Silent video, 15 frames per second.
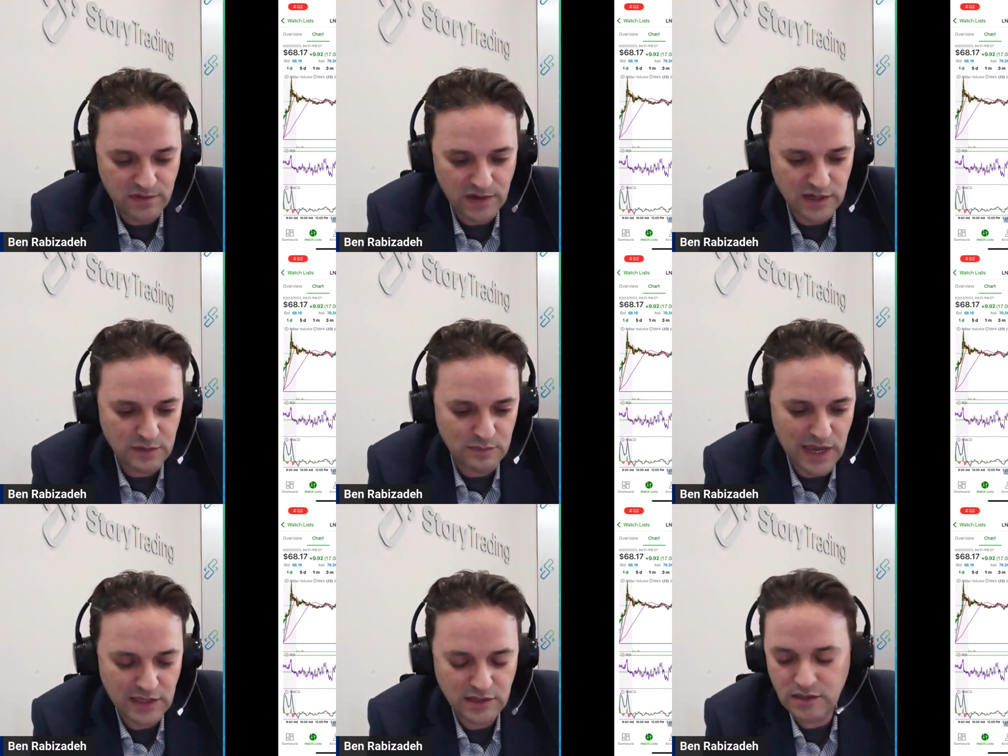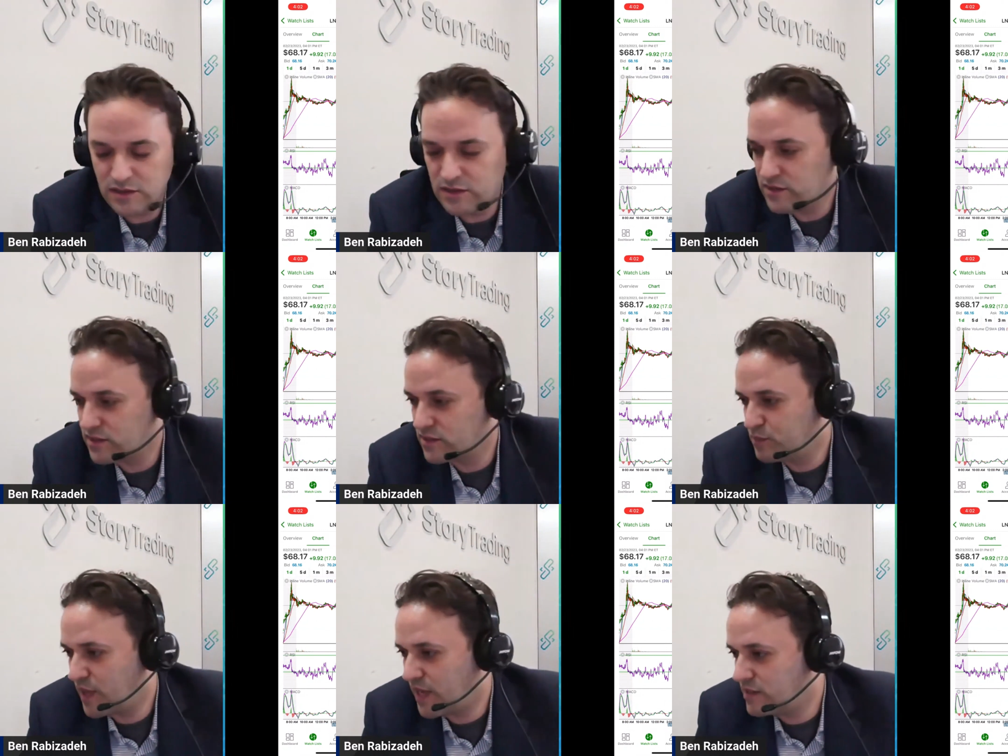
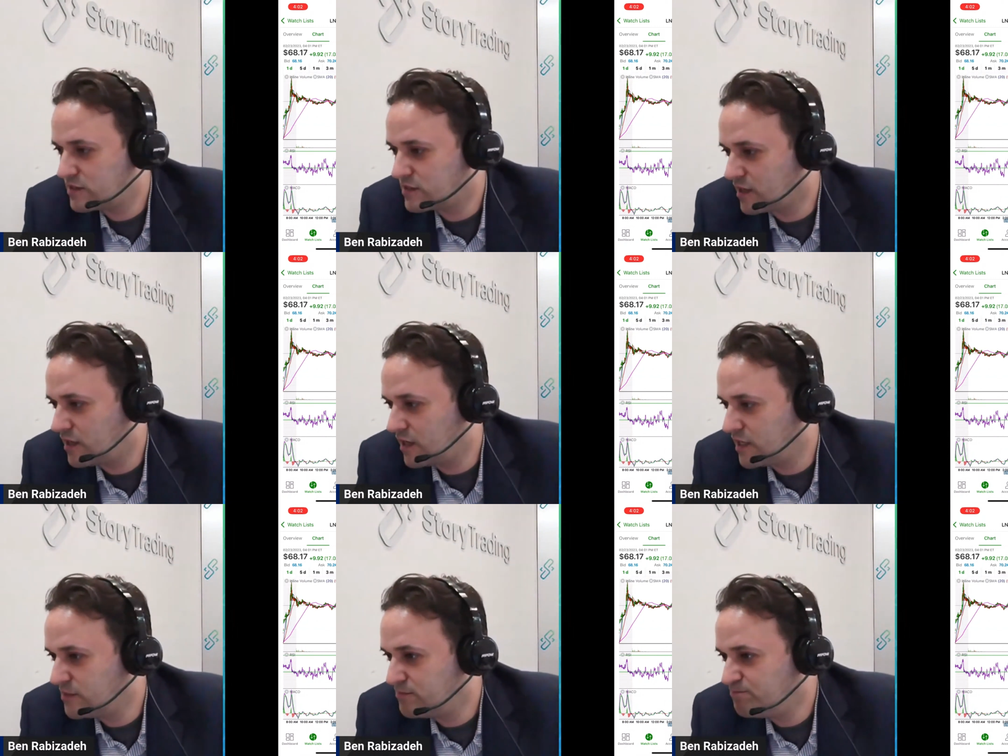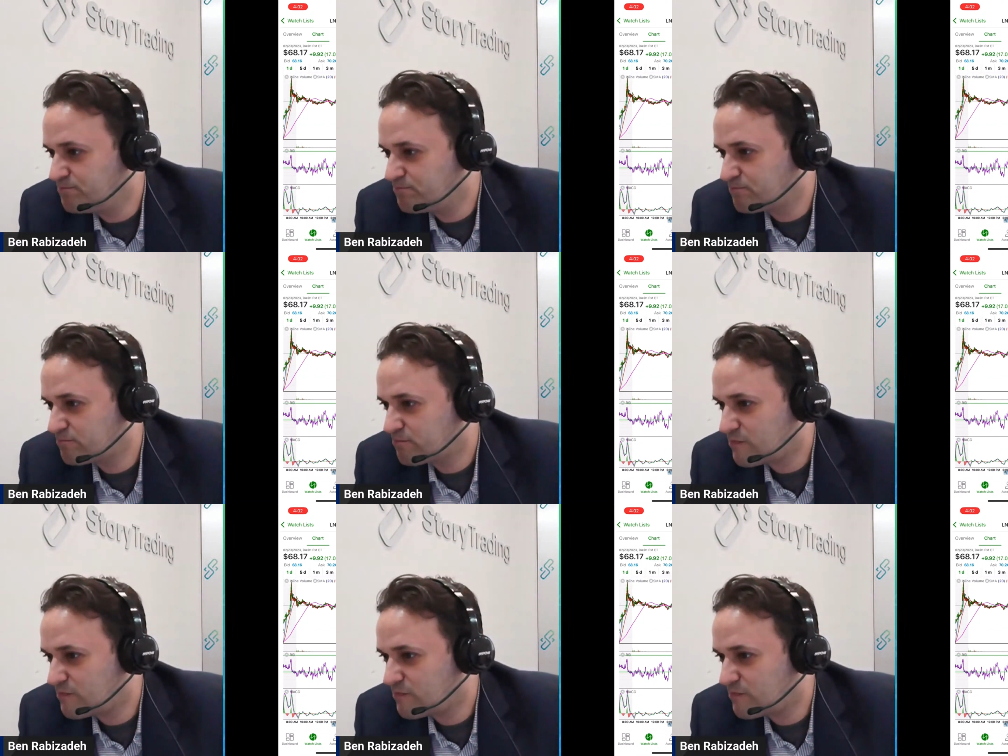Fundamentals, based on